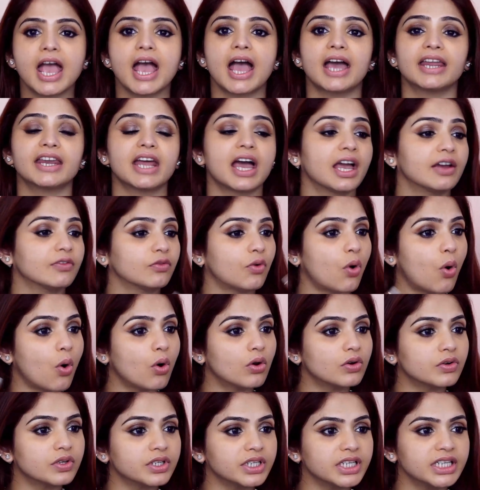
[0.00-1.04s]
And I have
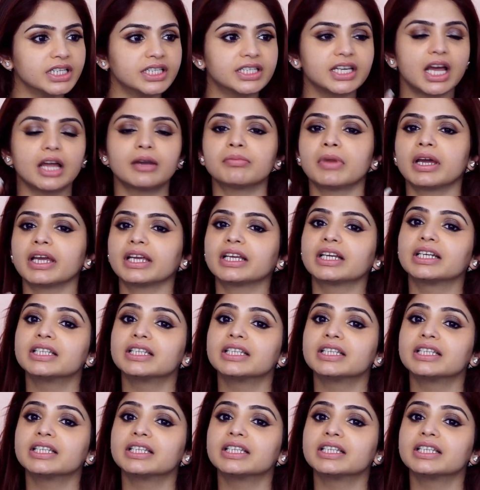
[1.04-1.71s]
already done my